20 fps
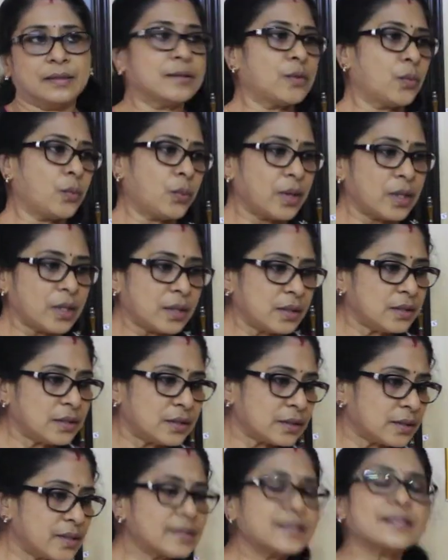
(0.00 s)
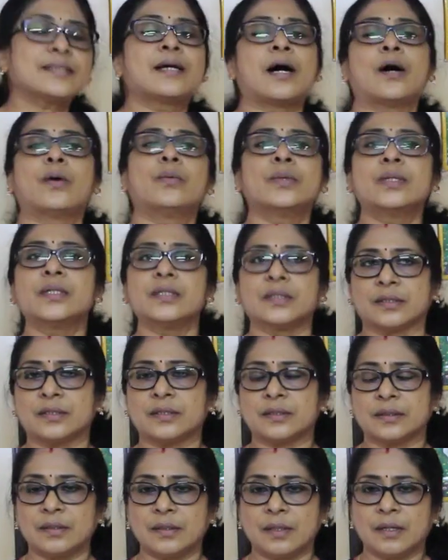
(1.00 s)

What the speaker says: the world is governed